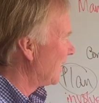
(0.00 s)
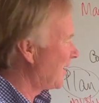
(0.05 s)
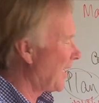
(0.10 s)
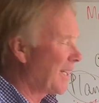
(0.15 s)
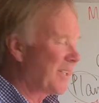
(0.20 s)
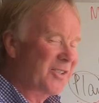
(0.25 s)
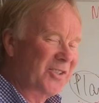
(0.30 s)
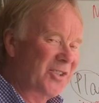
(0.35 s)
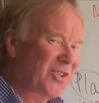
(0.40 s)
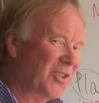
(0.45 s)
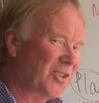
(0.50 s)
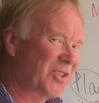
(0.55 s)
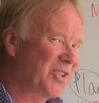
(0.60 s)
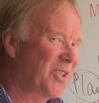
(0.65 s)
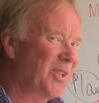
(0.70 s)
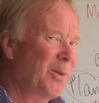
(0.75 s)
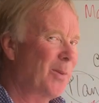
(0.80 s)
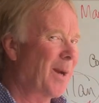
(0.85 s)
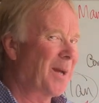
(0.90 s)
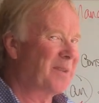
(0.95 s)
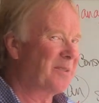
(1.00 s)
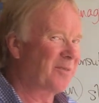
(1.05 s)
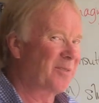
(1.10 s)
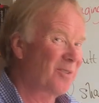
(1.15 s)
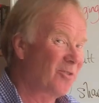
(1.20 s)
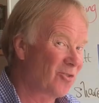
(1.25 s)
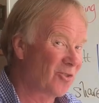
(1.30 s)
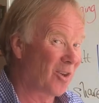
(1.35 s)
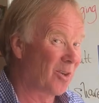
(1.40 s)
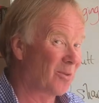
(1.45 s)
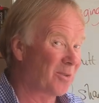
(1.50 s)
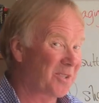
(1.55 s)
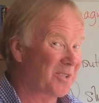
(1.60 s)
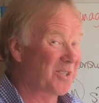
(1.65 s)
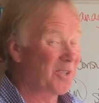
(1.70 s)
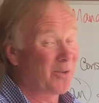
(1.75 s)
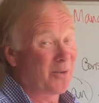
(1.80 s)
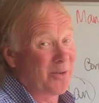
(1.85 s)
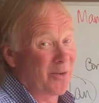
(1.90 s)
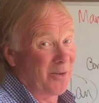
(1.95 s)
that's just too out of control
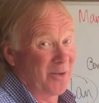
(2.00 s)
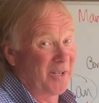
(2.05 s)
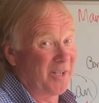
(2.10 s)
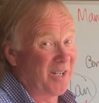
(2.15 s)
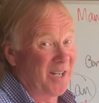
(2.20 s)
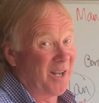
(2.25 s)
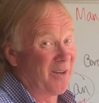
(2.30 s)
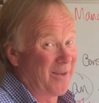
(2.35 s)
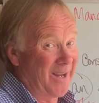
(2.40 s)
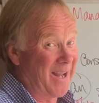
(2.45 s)
because you're not going to know